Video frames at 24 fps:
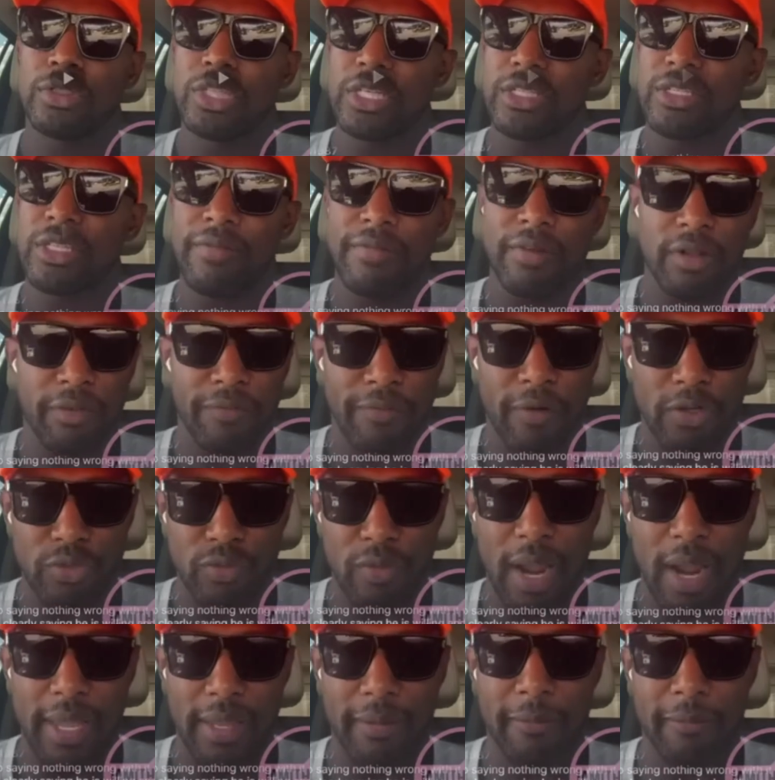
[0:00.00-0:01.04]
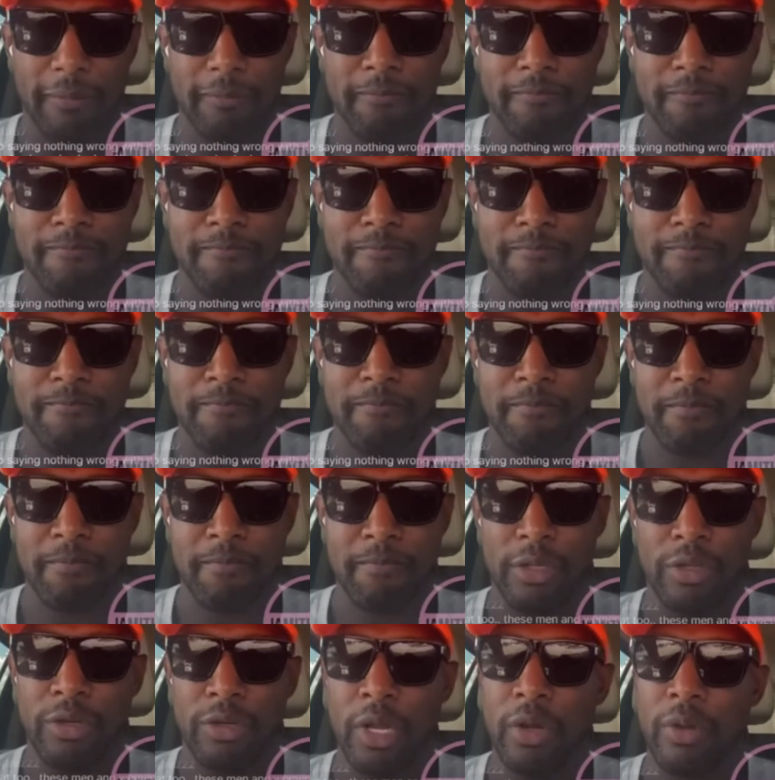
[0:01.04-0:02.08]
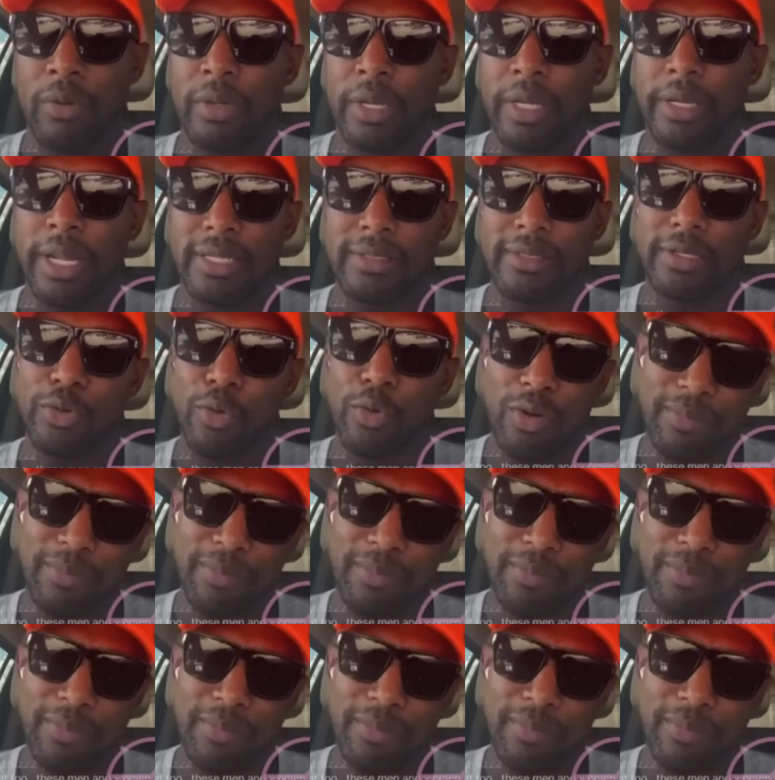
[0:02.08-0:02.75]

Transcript: Just giving her the first right, you know, and that's in